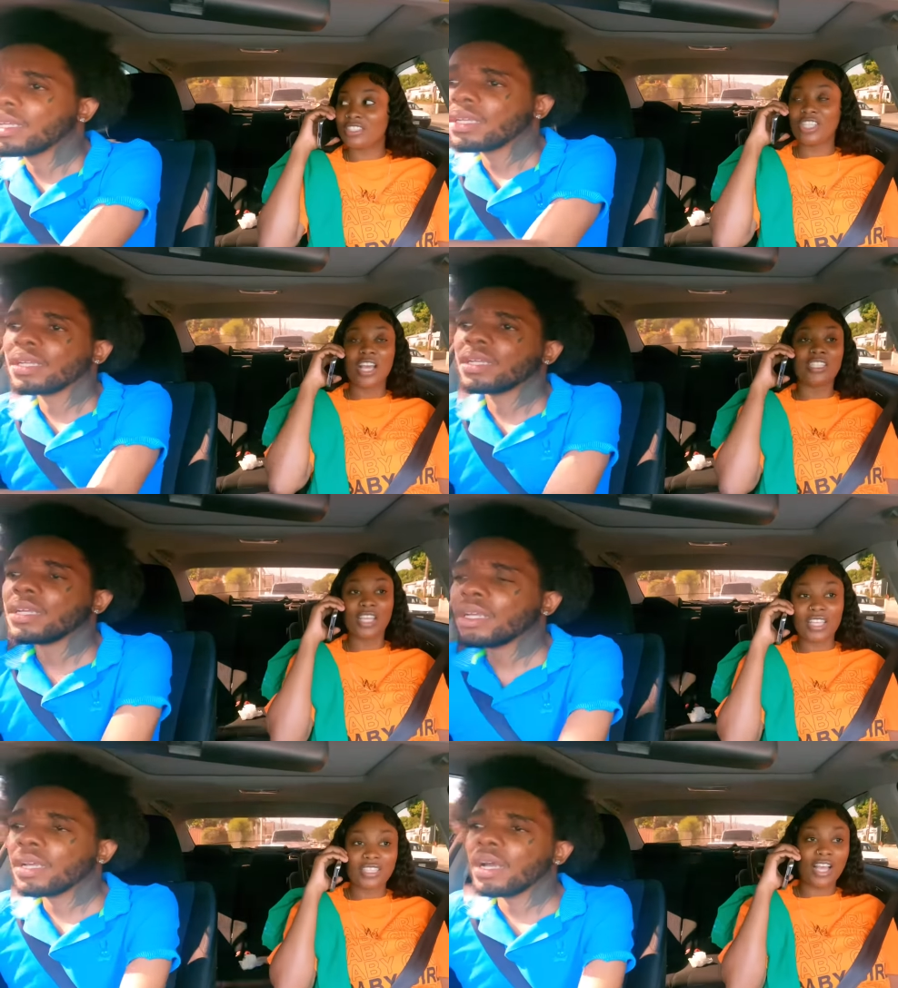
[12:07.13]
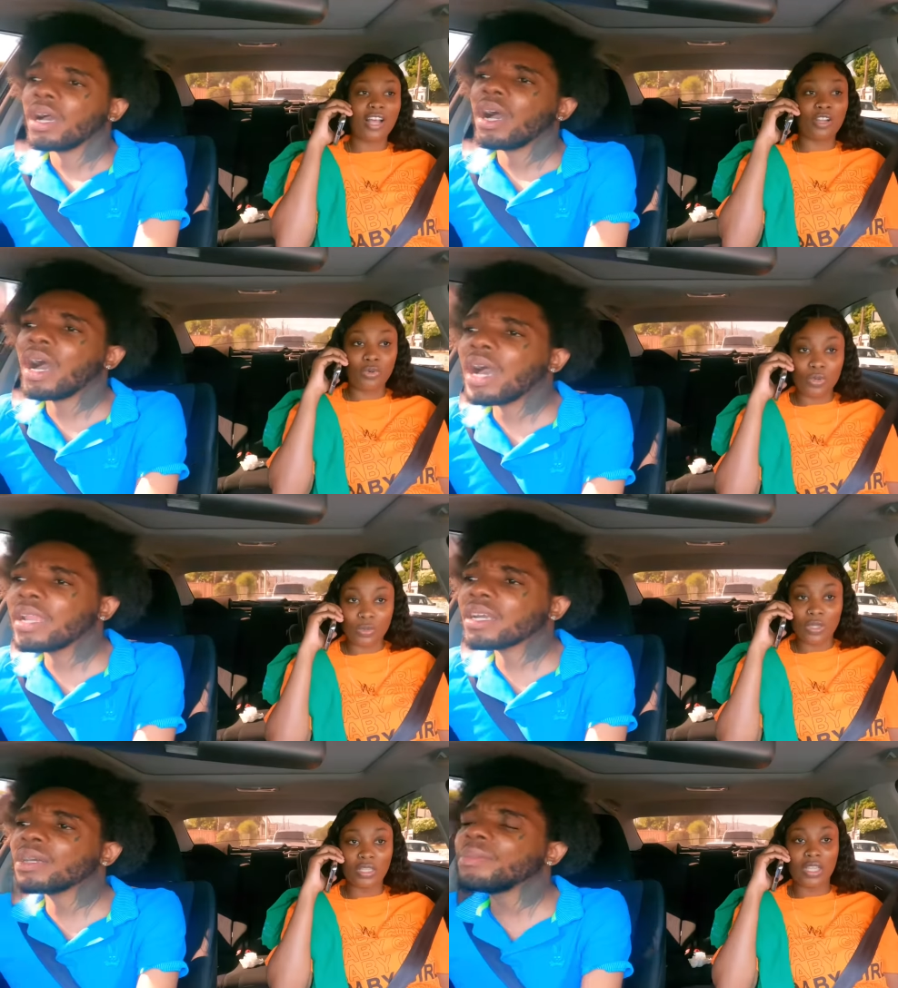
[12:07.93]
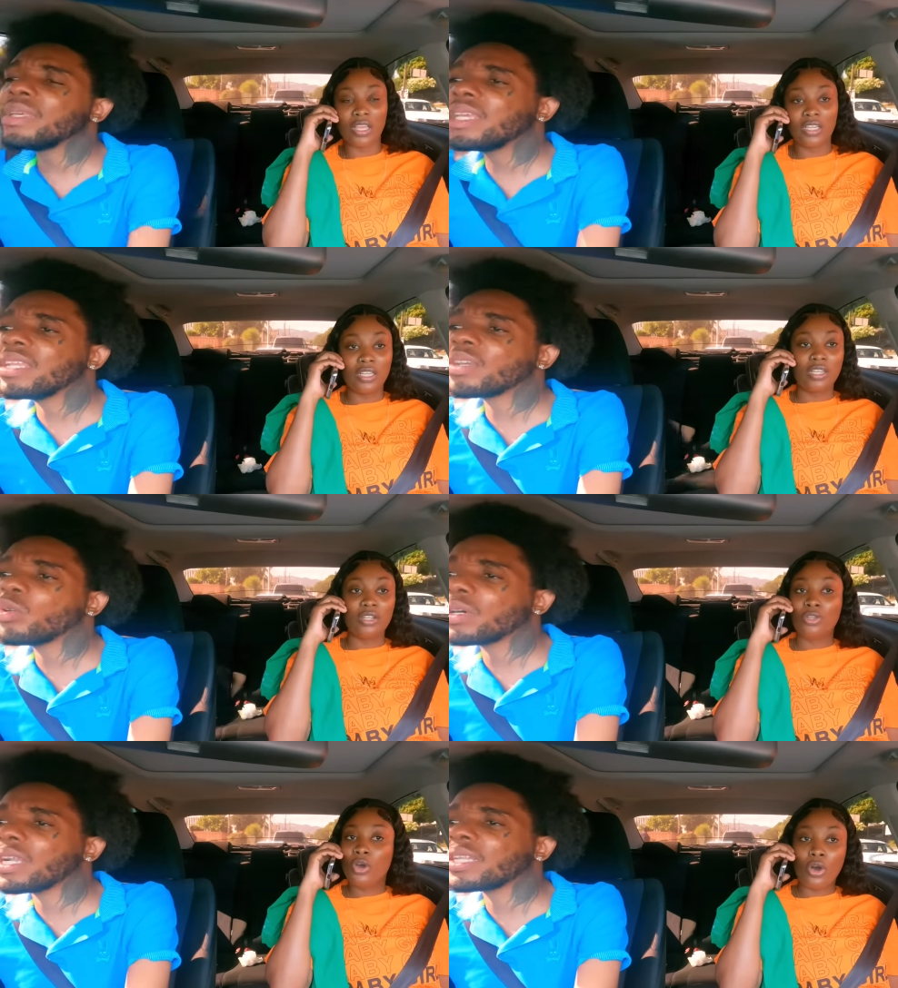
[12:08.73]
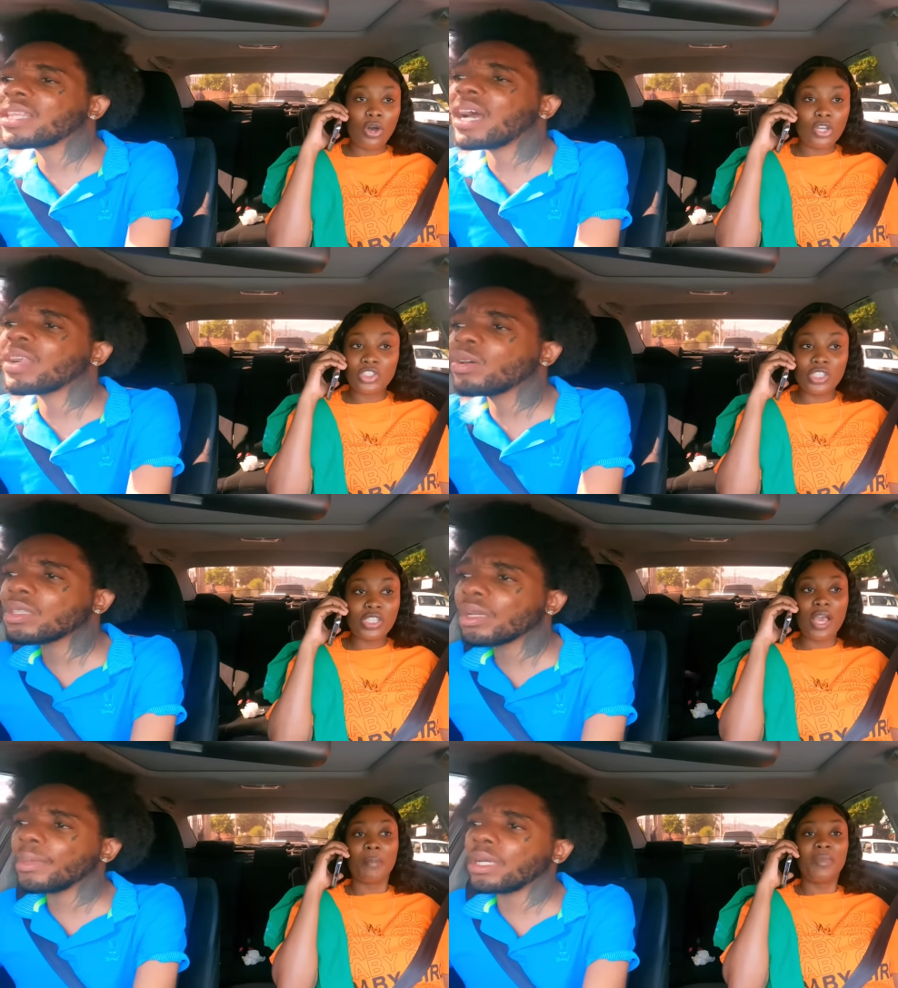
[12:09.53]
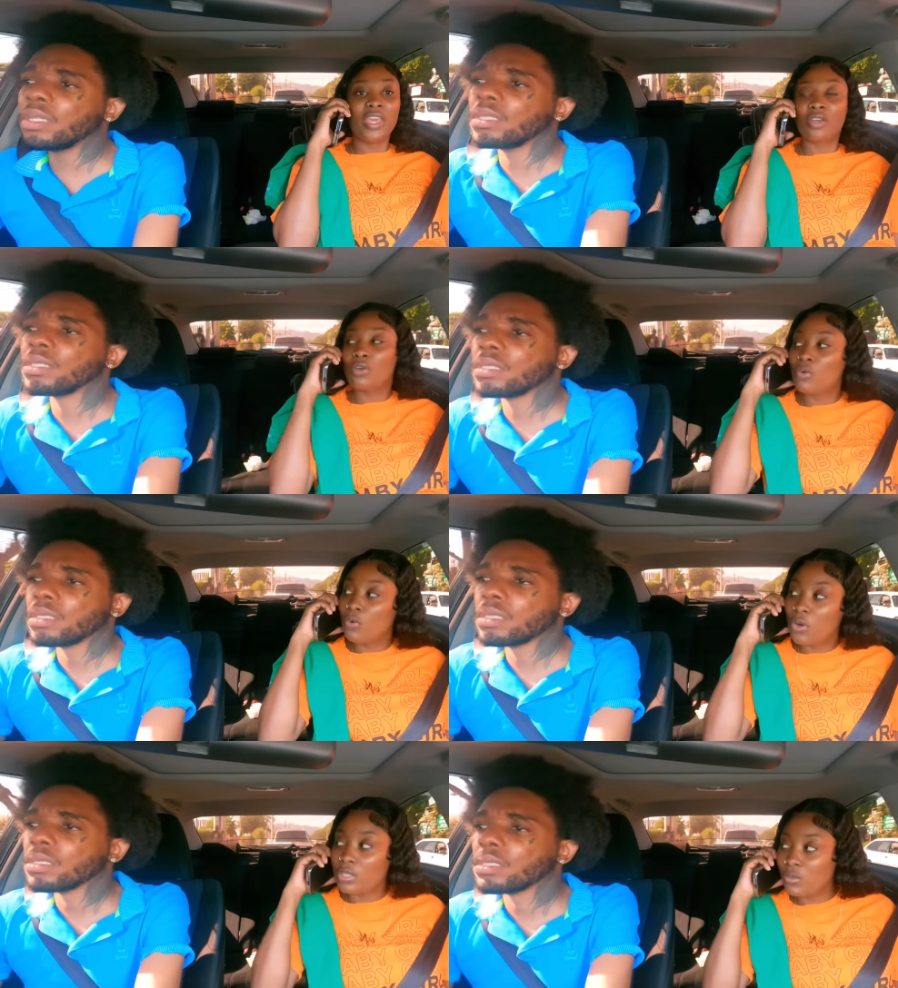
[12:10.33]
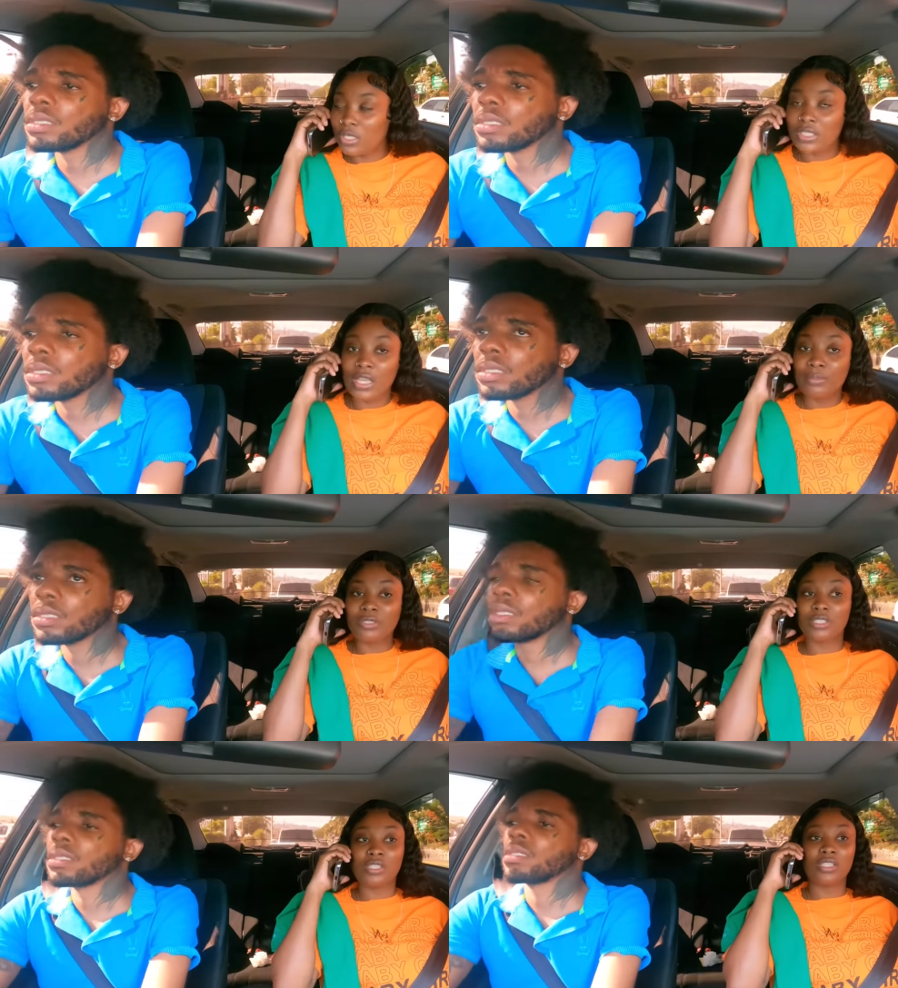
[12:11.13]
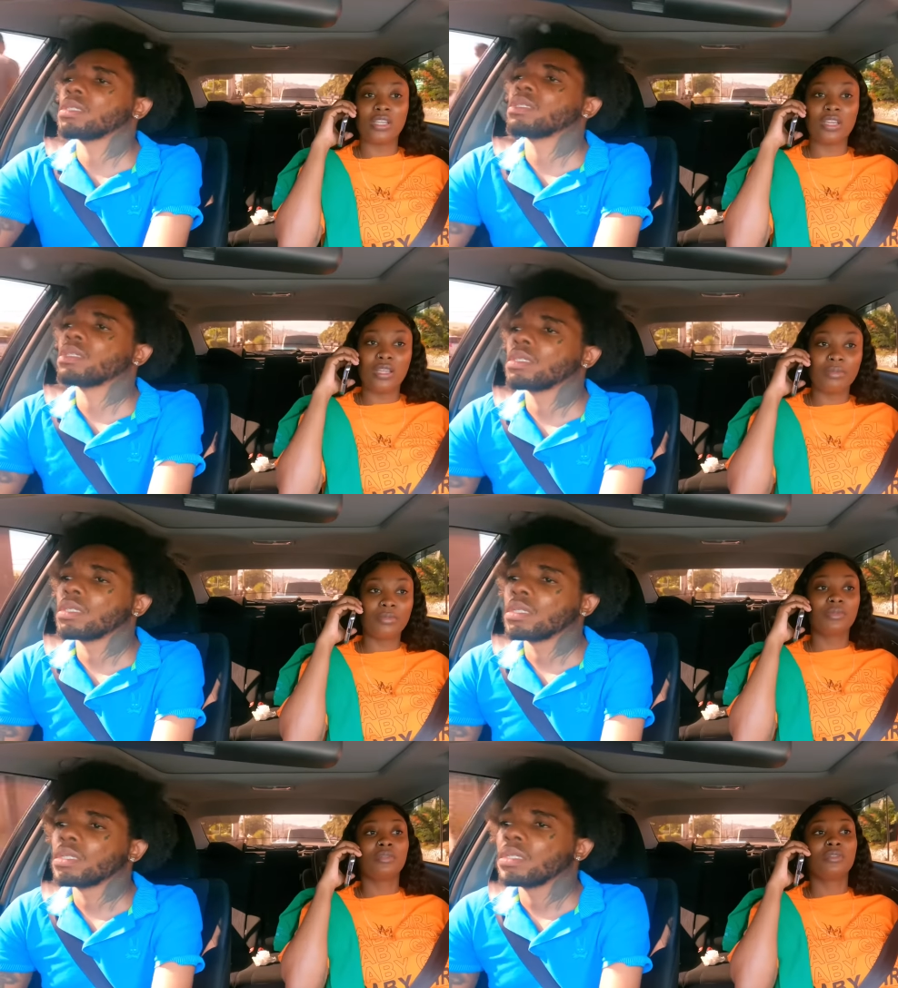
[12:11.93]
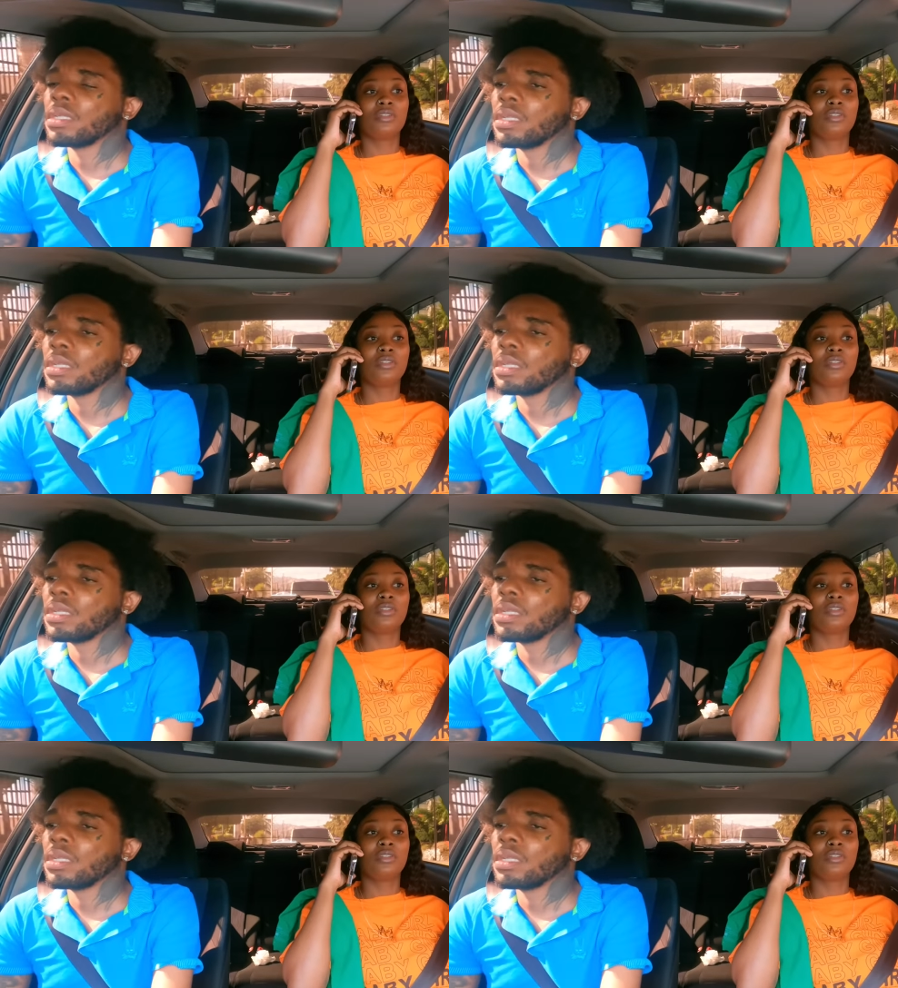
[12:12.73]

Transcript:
Speaker 1: She a say a tall goat. A little mini goat. No, she say a big goat when time she see them.